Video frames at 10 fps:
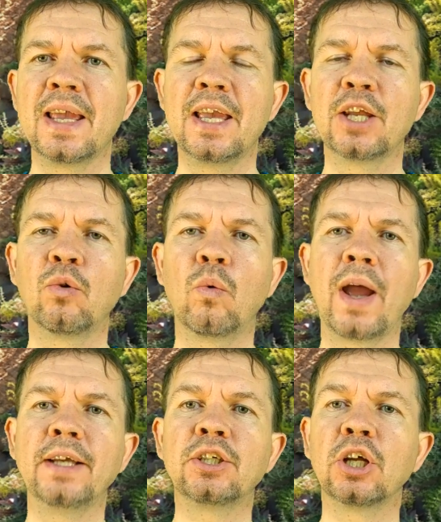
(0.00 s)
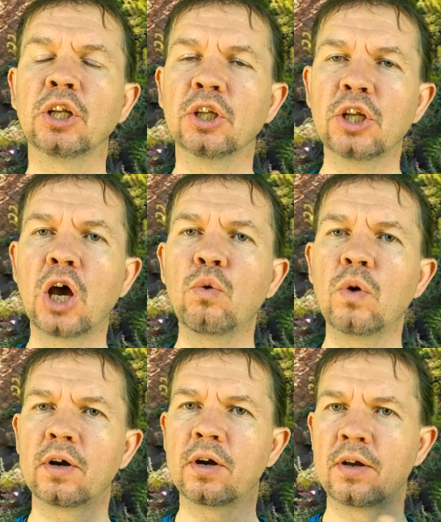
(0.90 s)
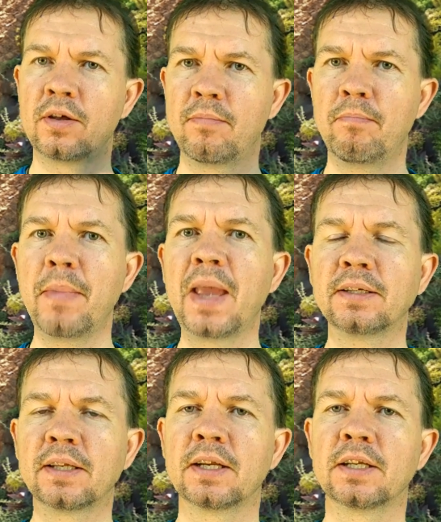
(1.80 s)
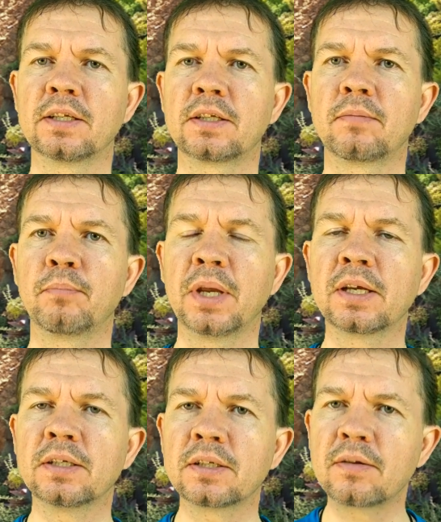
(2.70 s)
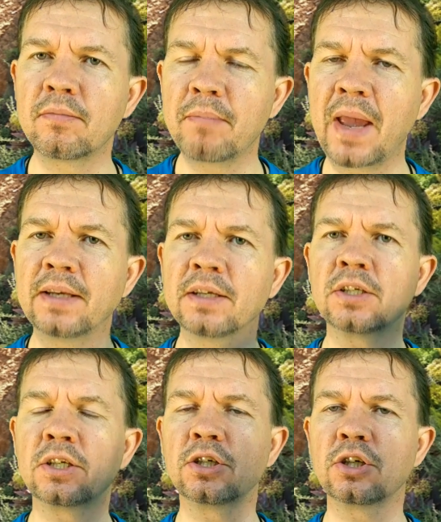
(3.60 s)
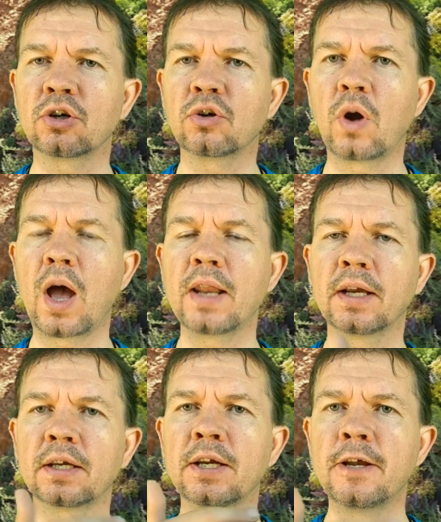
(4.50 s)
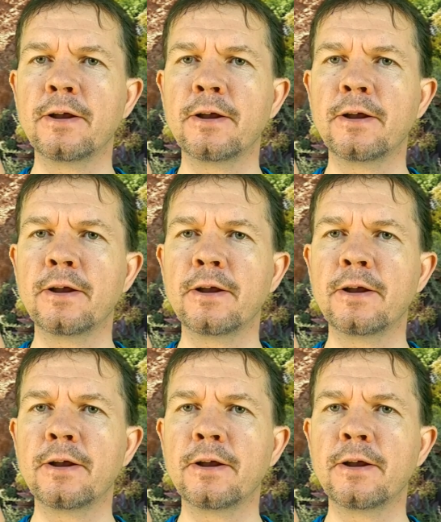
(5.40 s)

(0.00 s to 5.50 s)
in a way to lower maintenance, because maintenance is your chronic